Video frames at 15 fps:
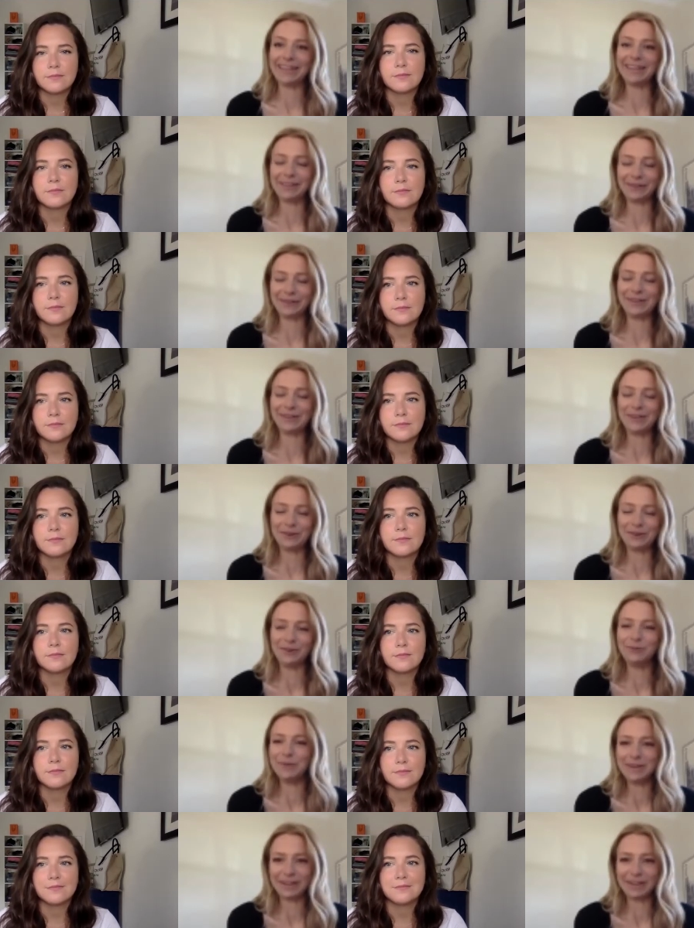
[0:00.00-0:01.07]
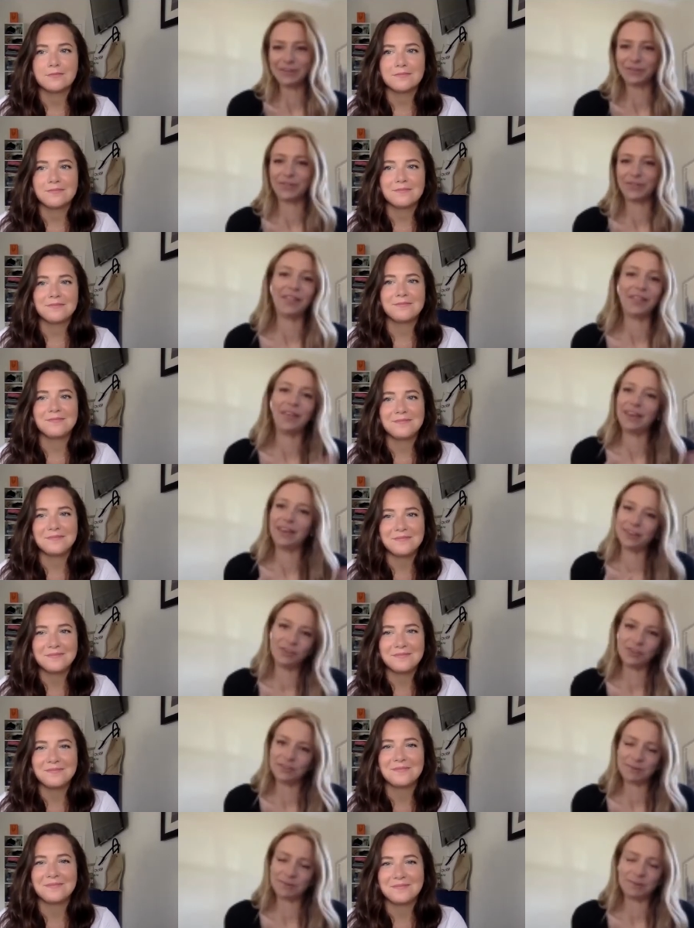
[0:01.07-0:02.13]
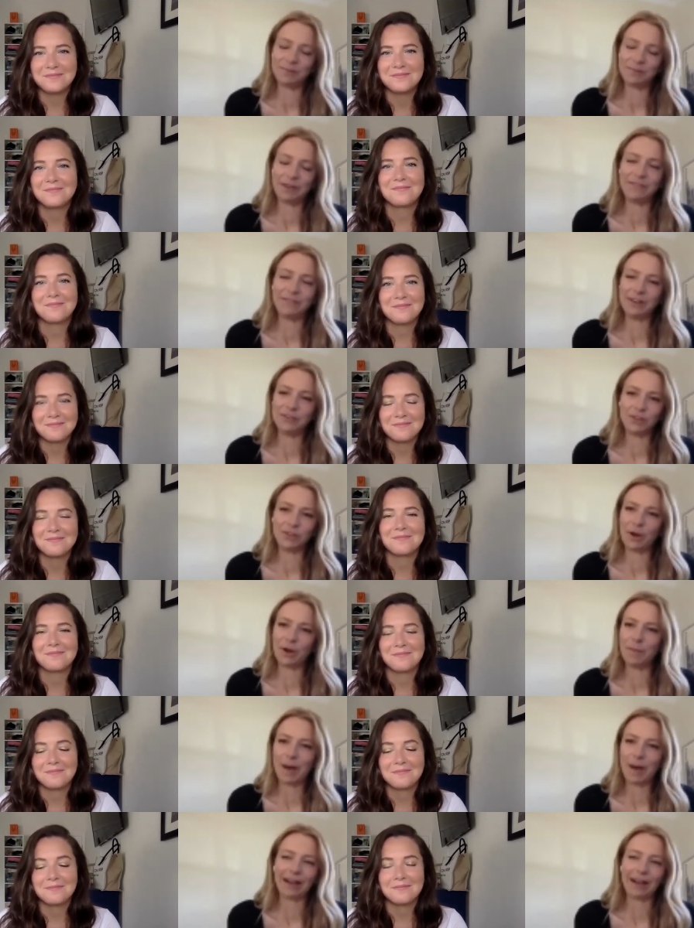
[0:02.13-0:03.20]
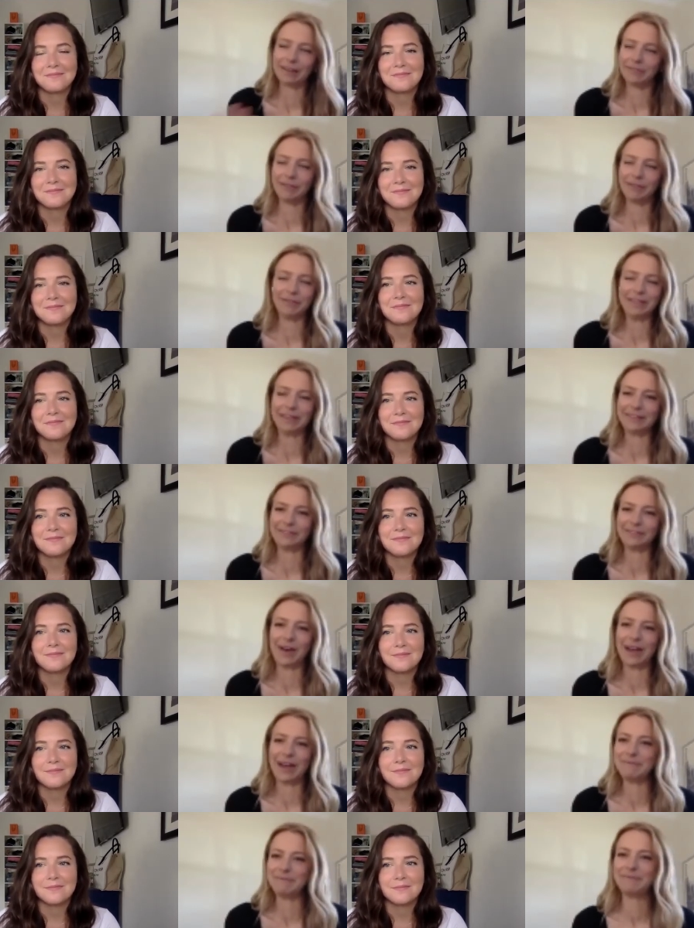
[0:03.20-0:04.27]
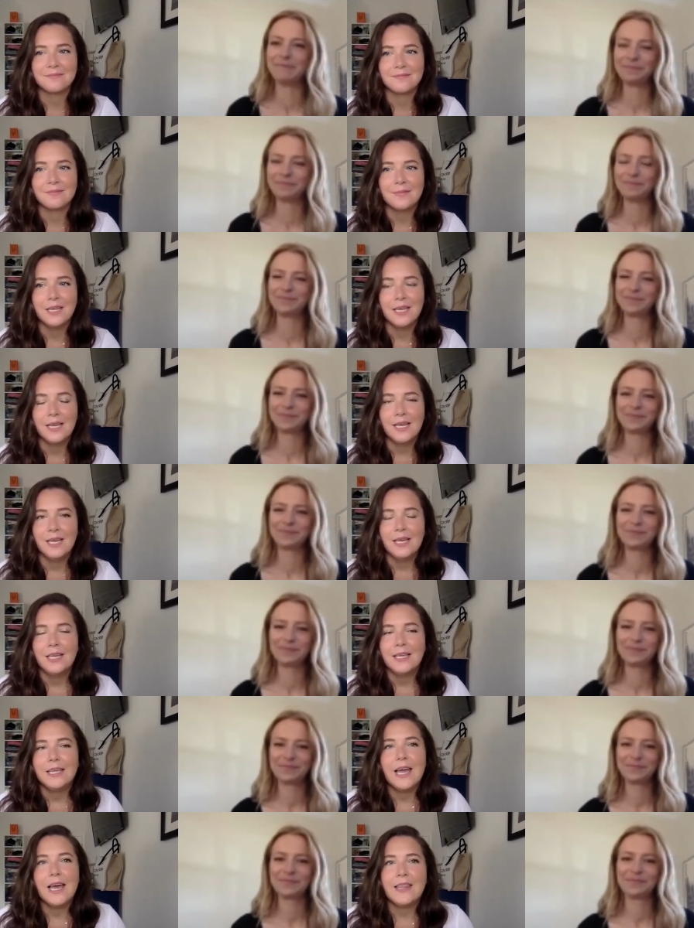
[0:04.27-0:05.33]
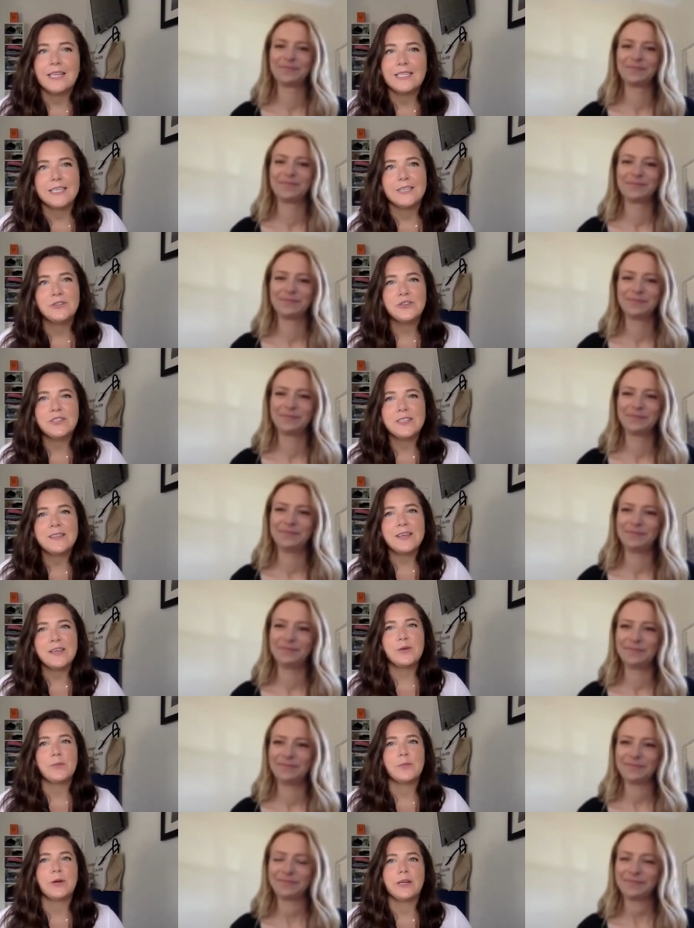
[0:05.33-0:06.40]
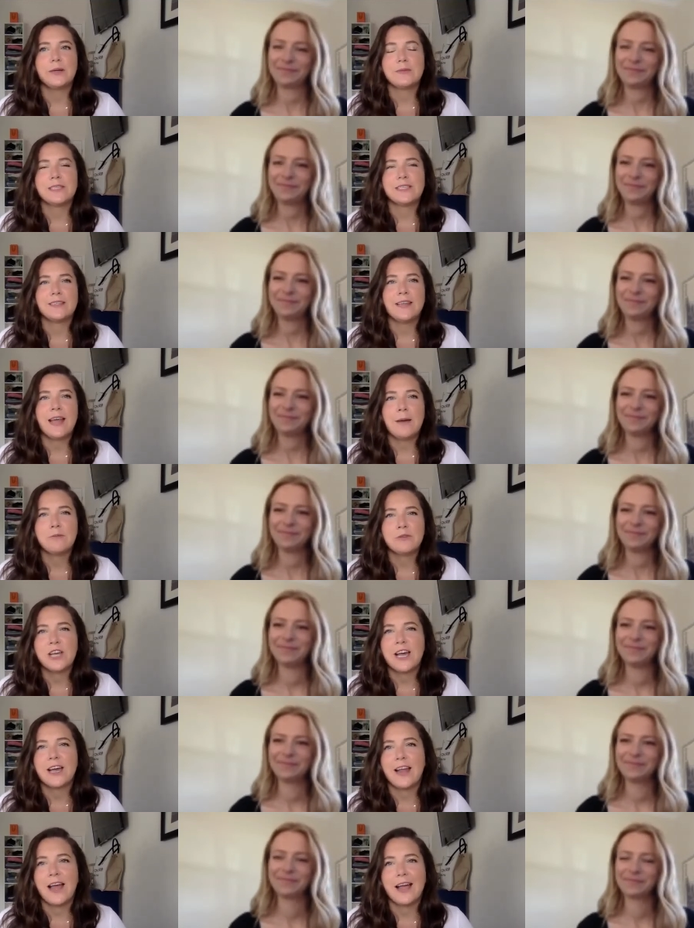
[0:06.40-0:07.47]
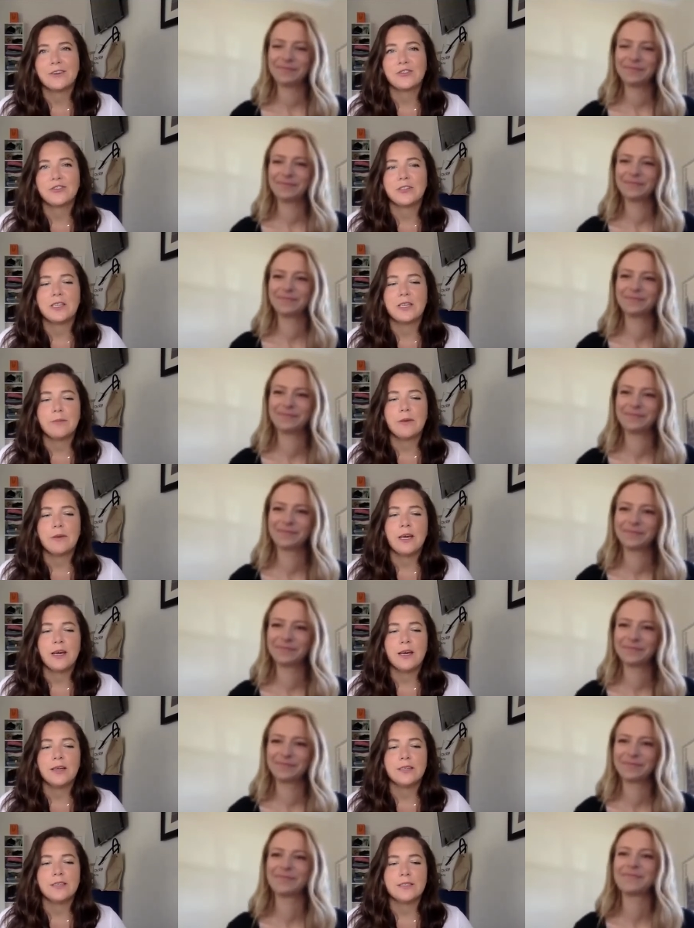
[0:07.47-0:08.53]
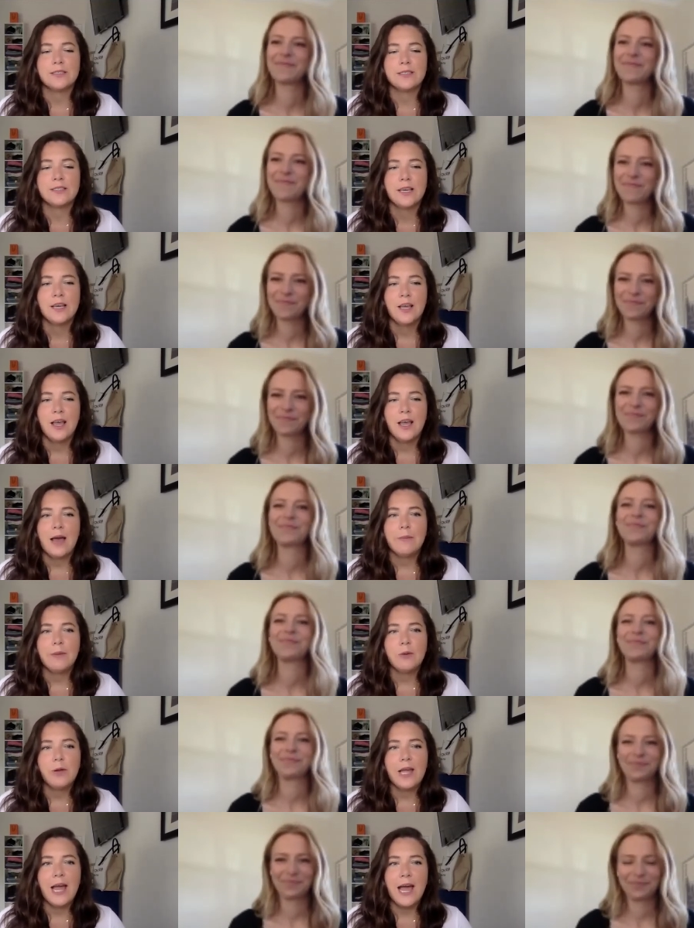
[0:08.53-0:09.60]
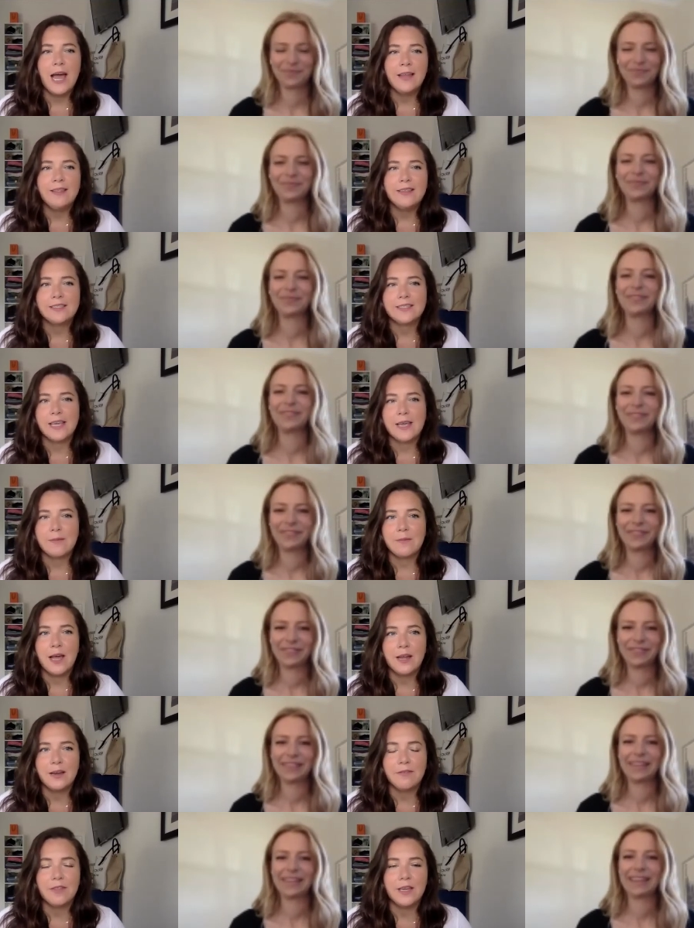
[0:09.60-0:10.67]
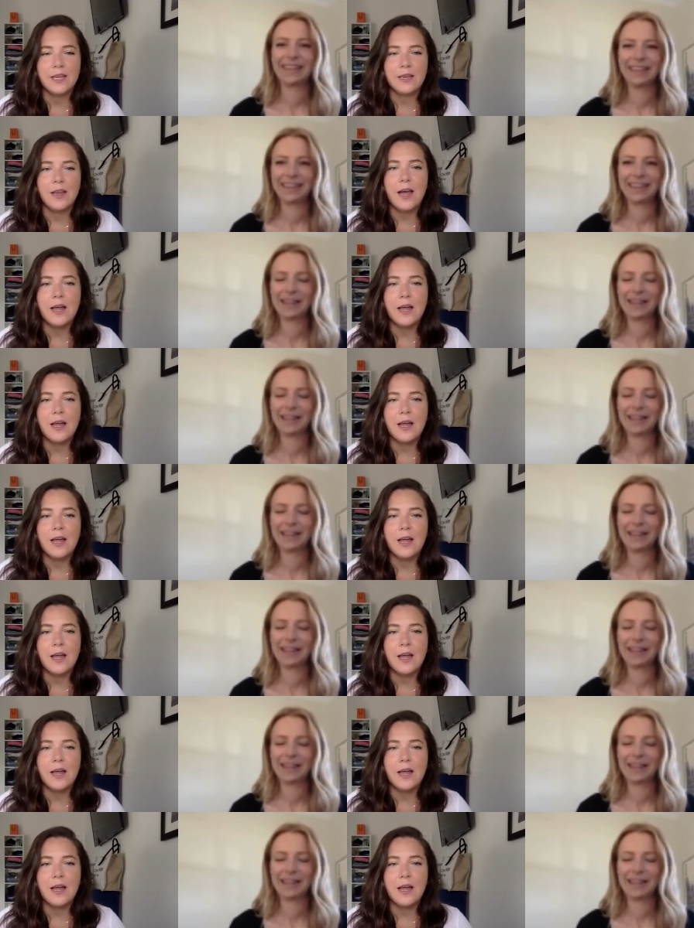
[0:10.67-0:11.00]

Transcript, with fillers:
Speaker 1: there's a huge potential that they could just eventually go back if everything's fine.
Speaker 2: Yeah, that's interesting that you bring up Snapchat, actually, because I mean, we had the same kind of thing, not